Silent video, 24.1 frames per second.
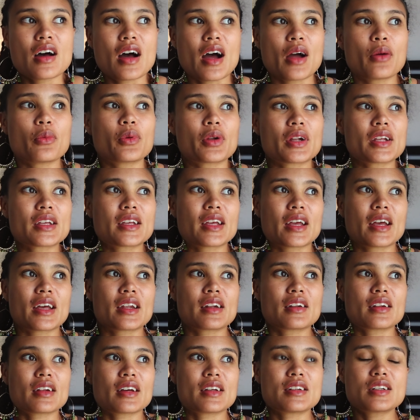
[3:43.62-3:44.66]
I want to
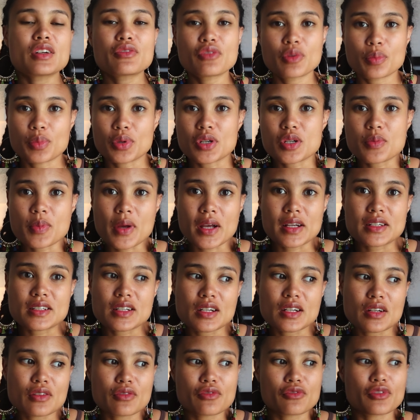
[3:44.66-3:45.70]
get a different
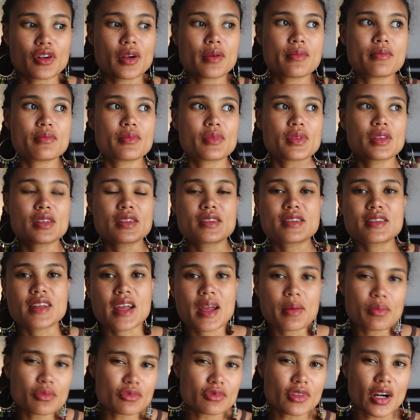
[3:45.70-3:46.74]
perspective from the
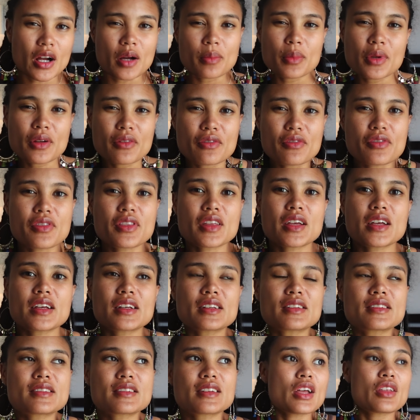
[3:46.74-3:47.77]
same realm of
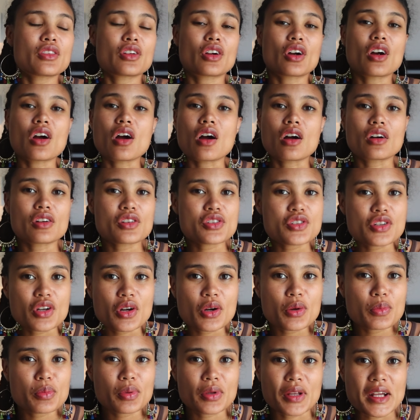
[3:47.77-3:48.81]
things. There are
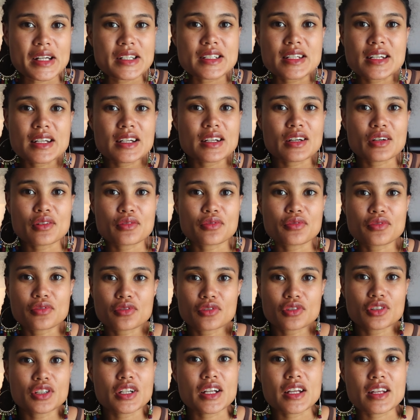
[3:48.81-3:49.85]
also plenty of
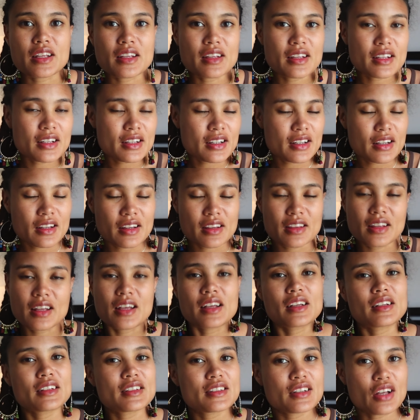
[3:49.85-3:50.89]
free
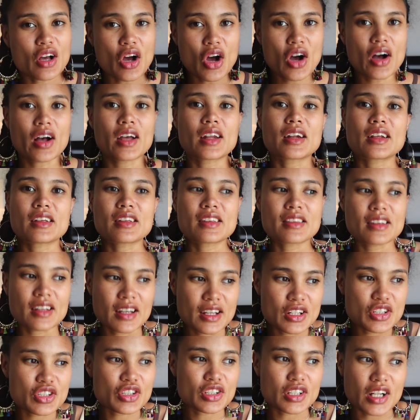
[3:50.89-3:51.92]
things on the
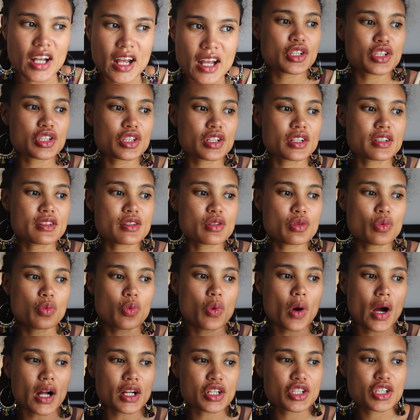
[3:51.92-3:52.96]
internet. Just
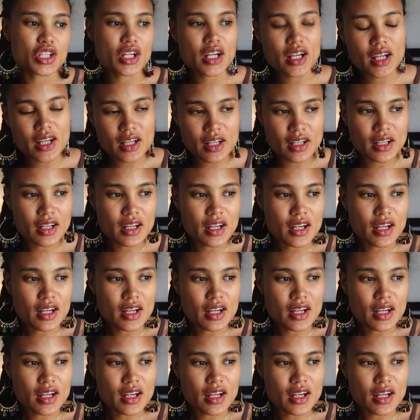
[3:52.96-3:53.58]
watching